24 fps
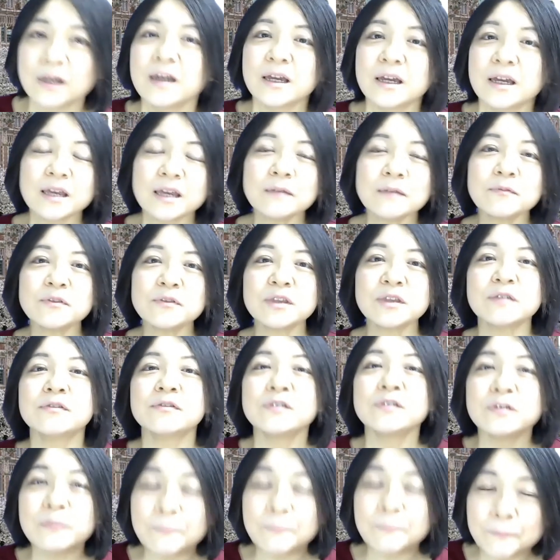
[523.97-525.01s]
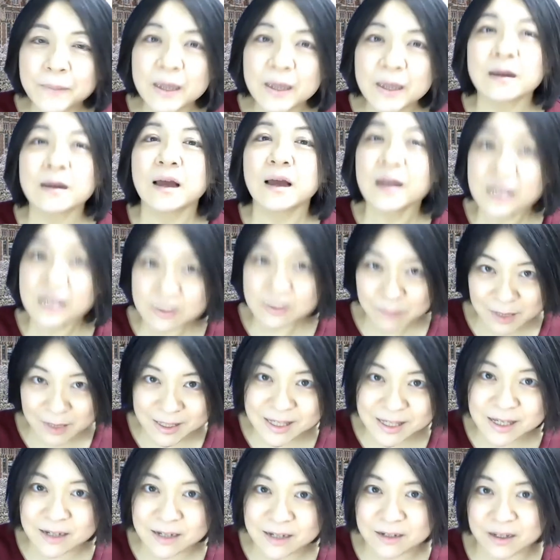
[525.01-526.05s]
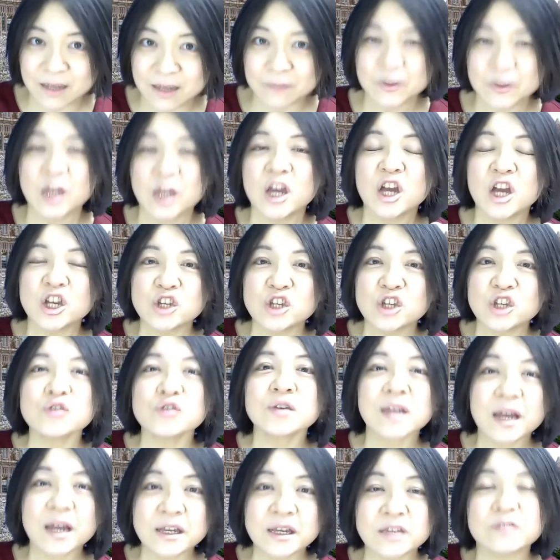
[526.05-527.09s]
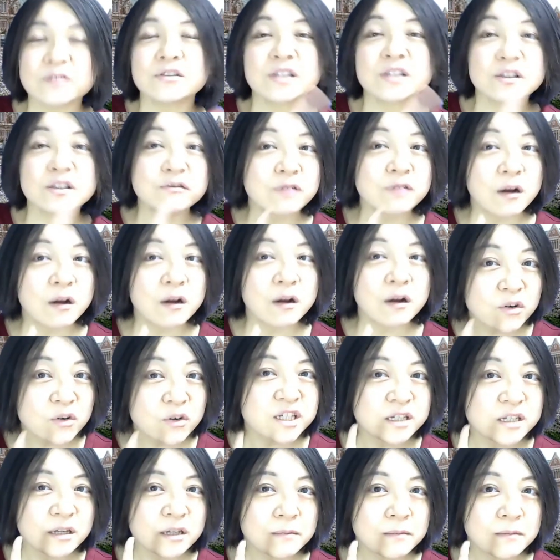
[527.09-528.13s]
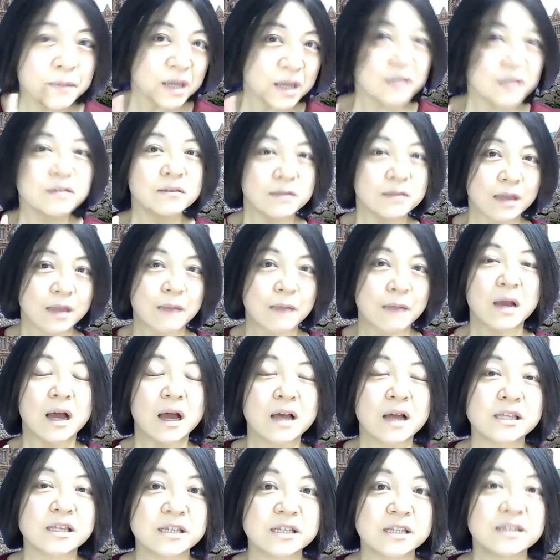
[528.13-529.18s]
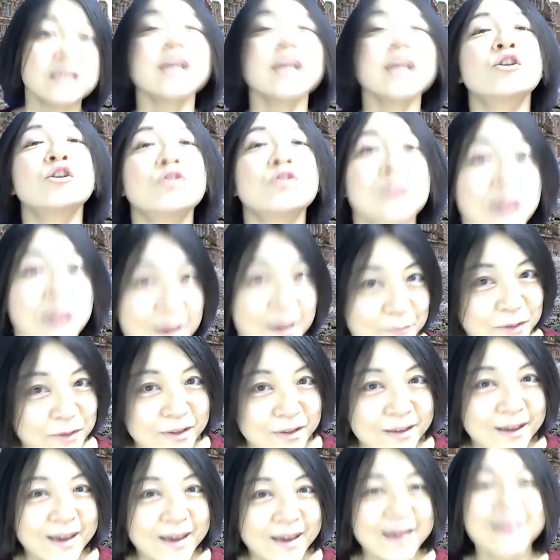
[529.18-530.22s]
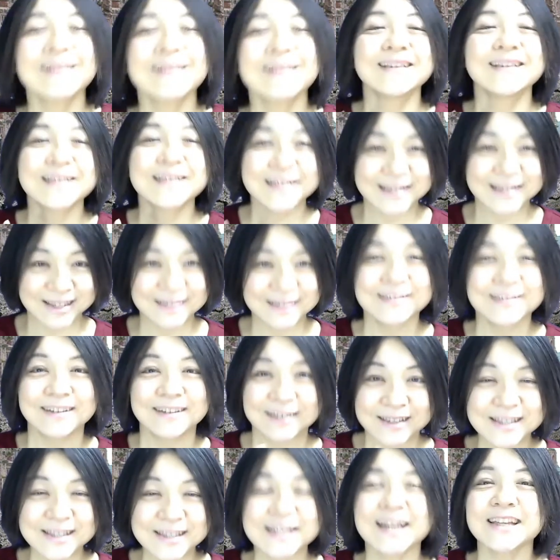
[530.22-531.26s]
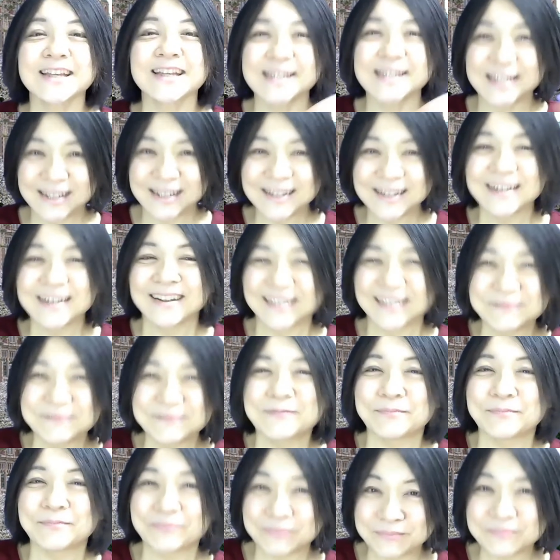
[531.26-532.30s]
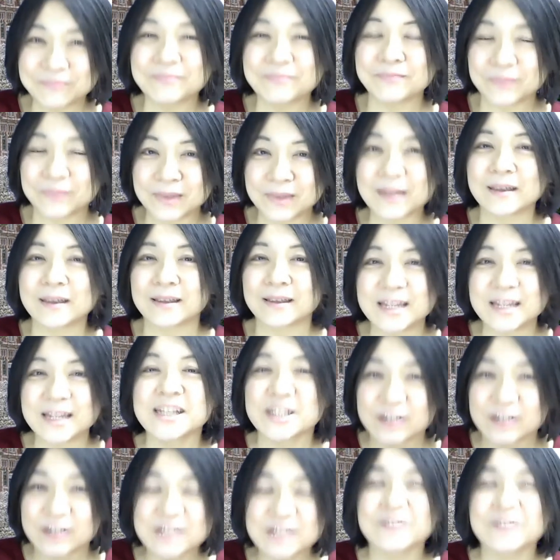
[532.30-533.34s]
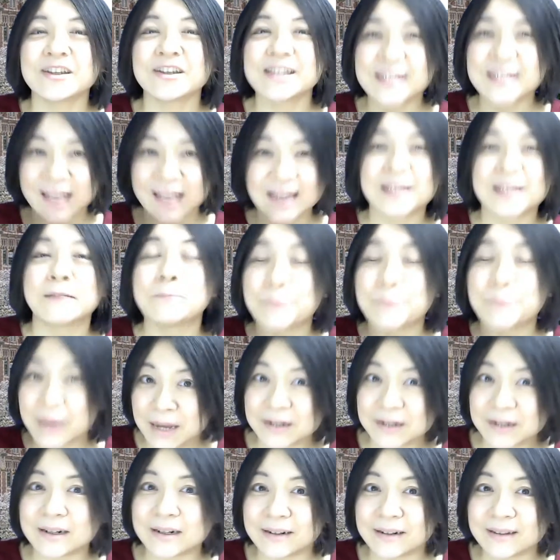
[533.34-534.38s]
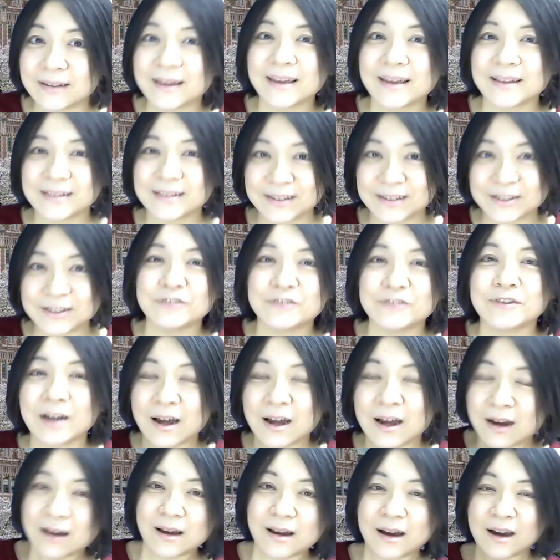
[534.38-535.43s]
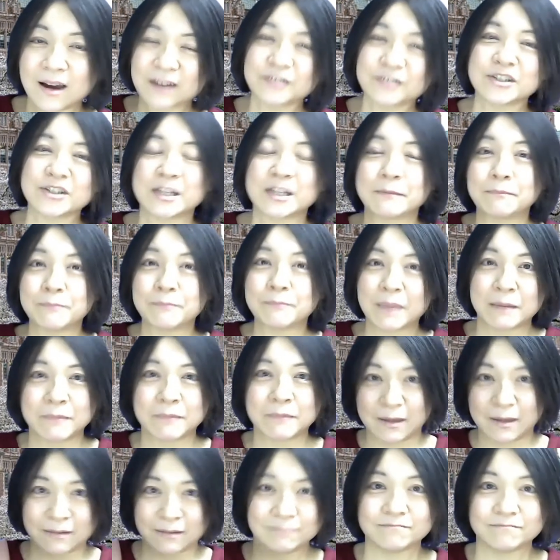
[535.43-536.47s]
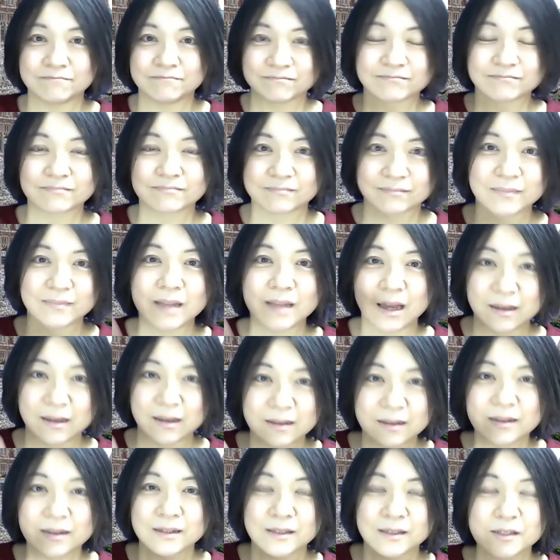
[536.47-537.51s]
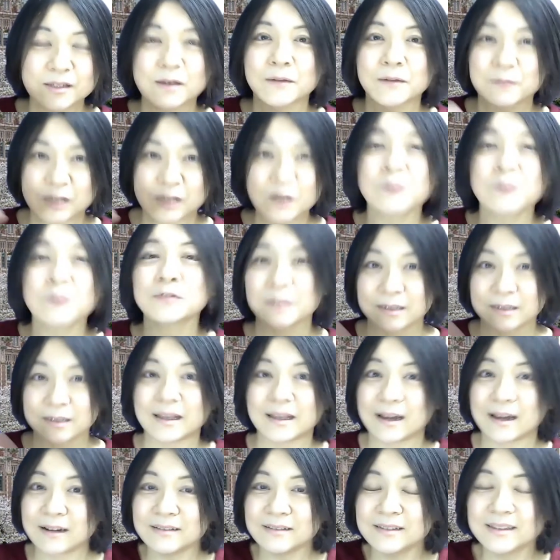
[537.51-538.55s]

even if you pick husband's surname, you can use your original maiden name as nickname. And that's, the situation is getting better, and your hardship may be softer now.